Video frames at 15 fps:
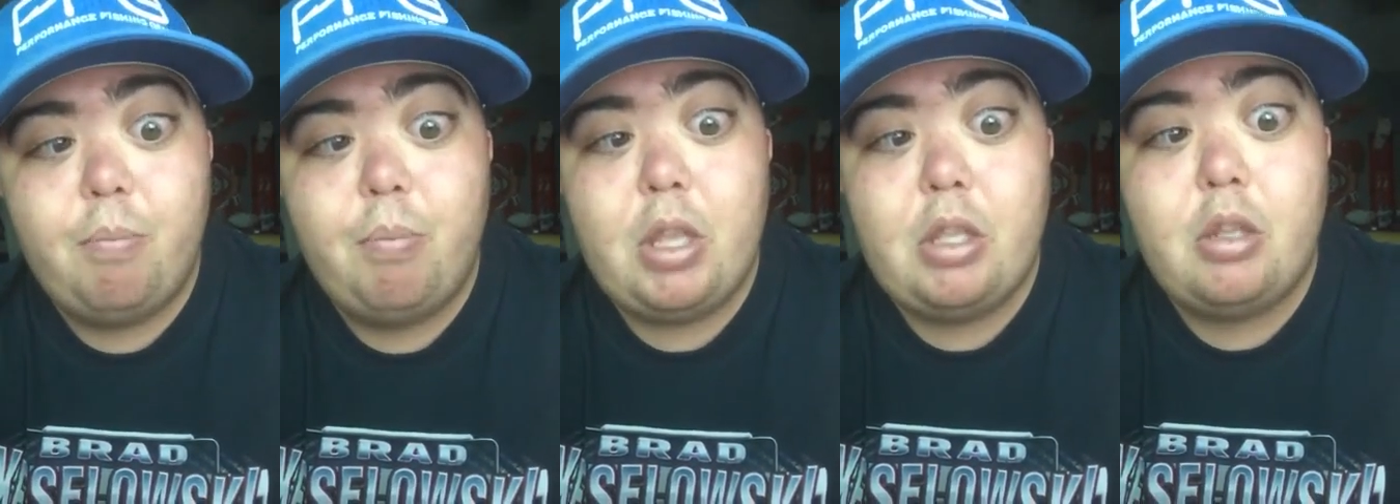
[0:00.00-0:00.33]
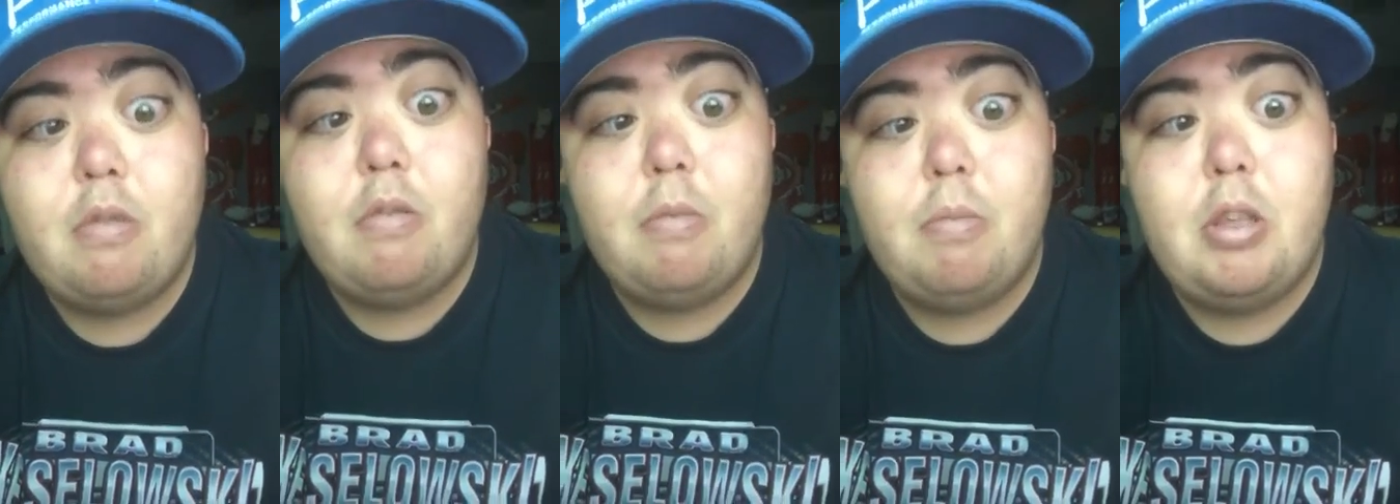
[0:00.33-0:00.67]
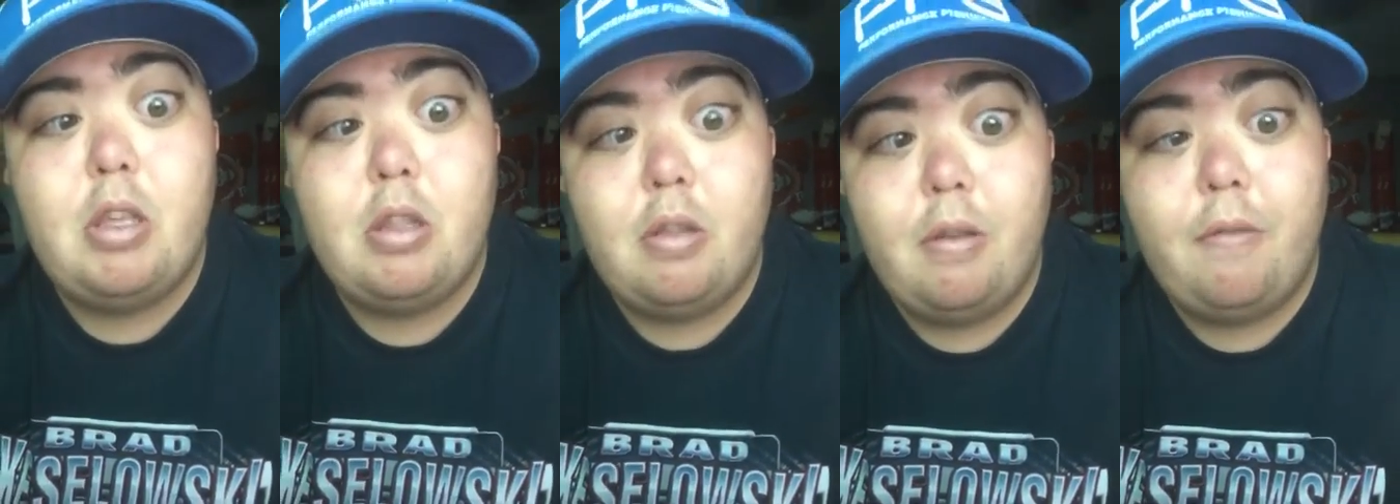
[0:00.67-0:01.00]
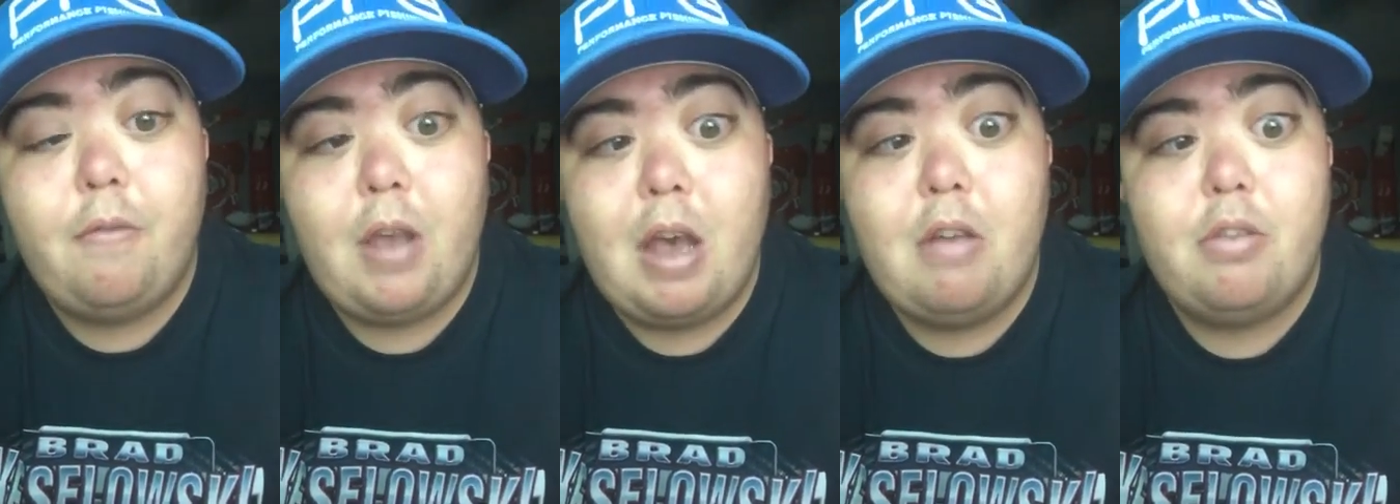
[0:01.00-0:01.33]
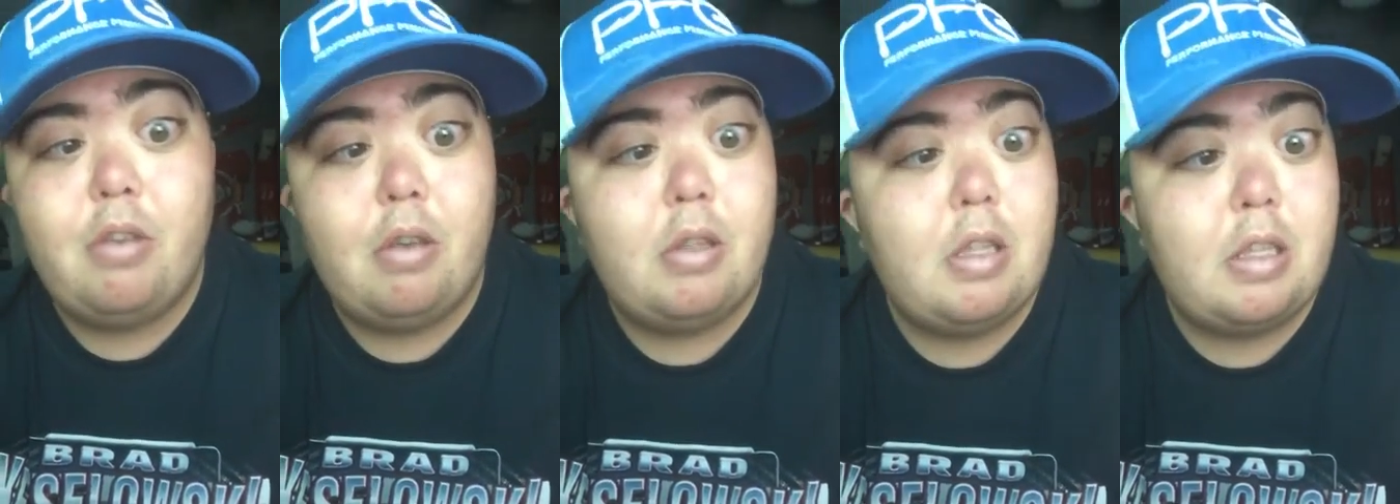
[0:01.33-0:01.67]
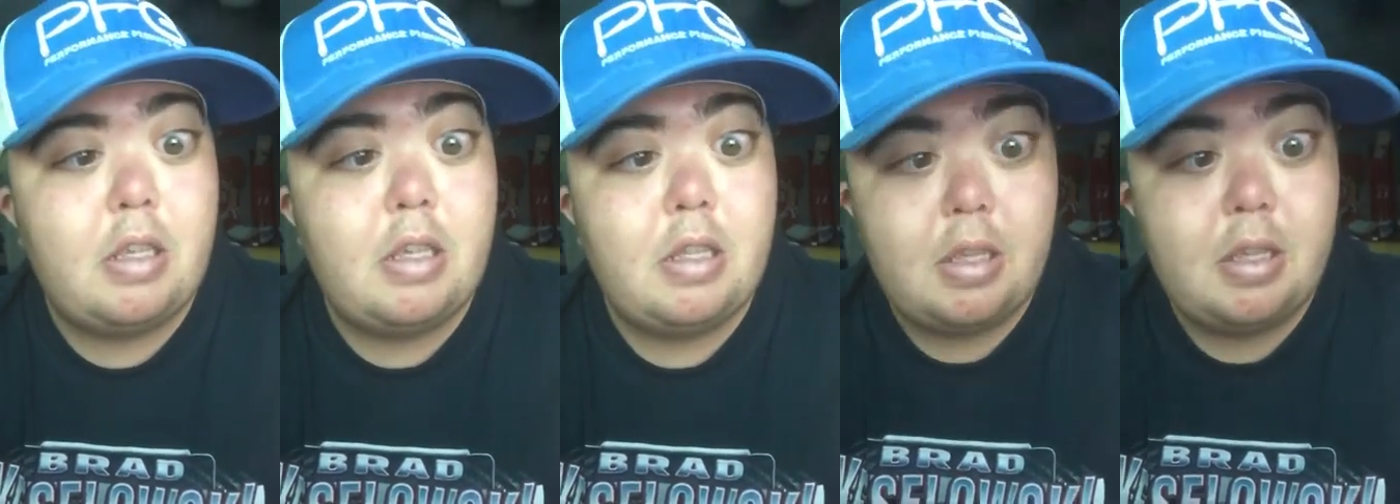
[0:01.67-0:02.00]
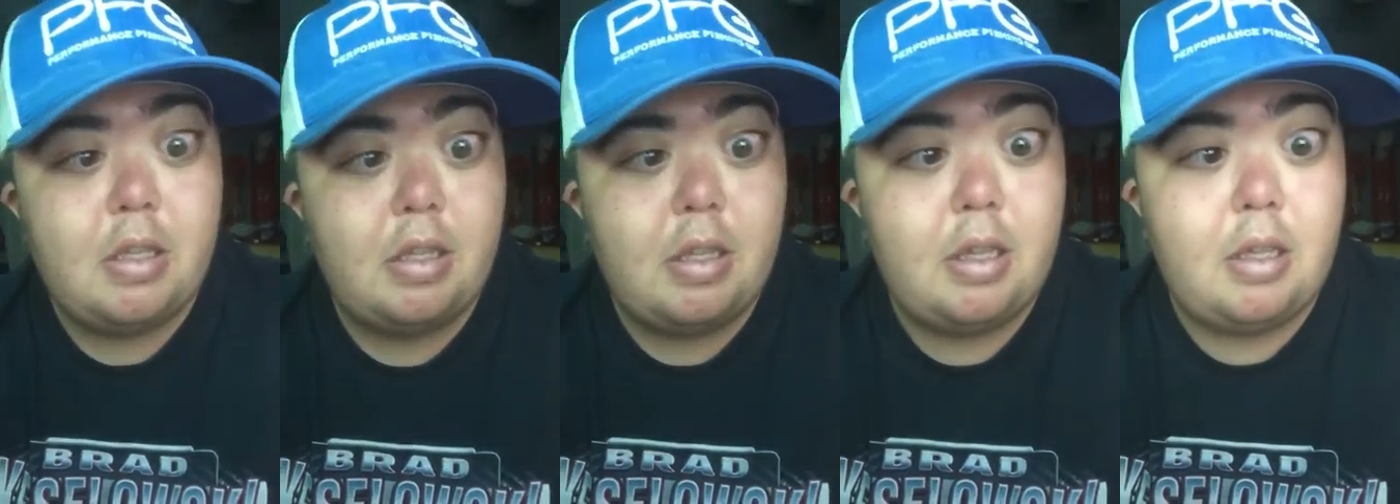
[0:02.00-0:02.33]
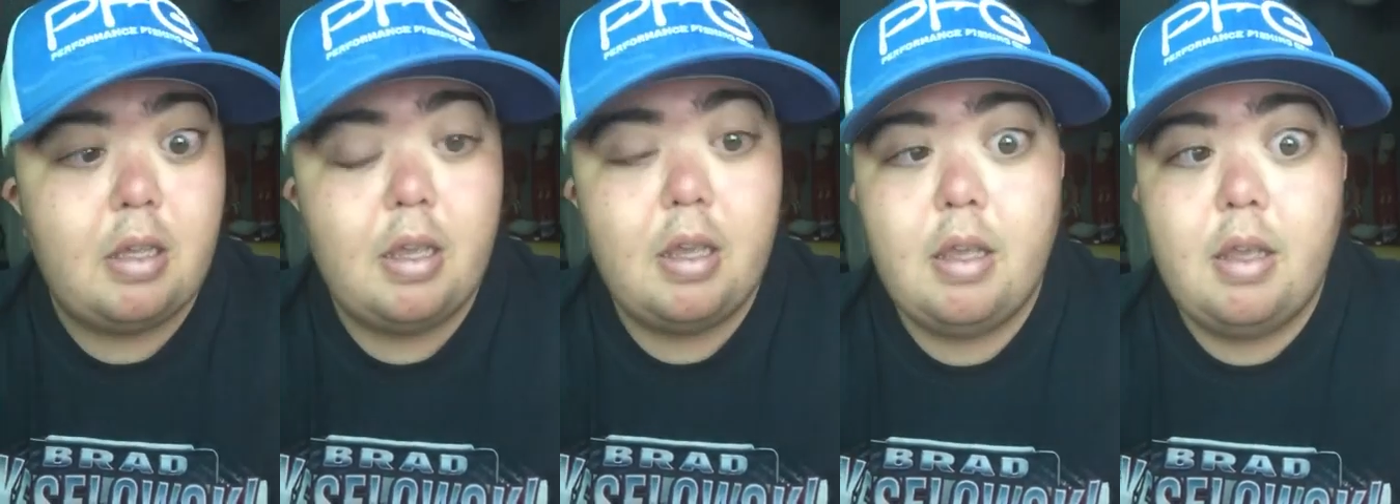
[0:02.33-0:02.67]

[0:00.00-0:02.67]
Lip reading: basically being the founder of the TTC.